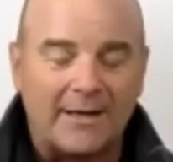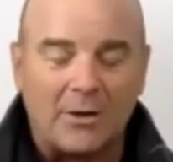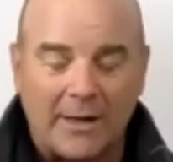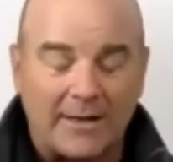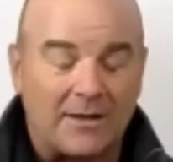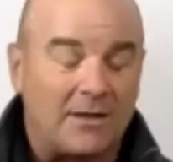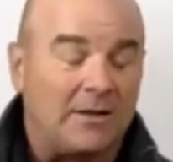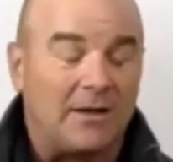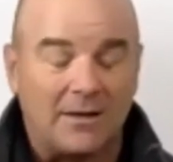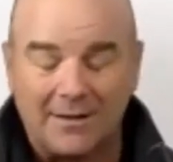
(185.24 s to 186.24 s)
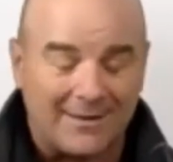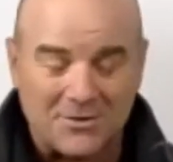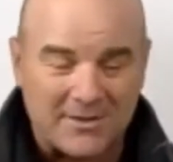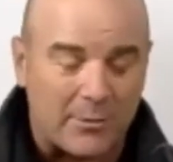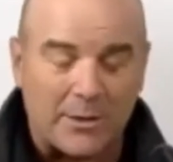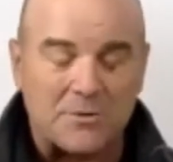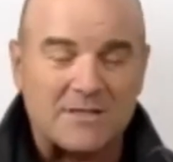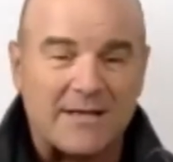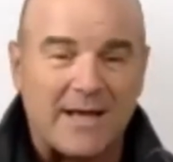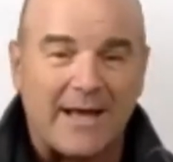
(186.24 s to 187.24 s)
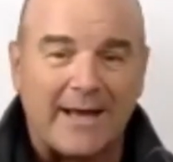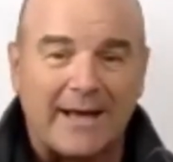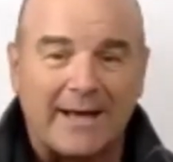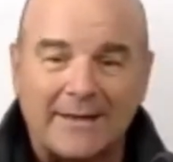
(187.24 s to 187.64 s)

getting to understand what he was saying.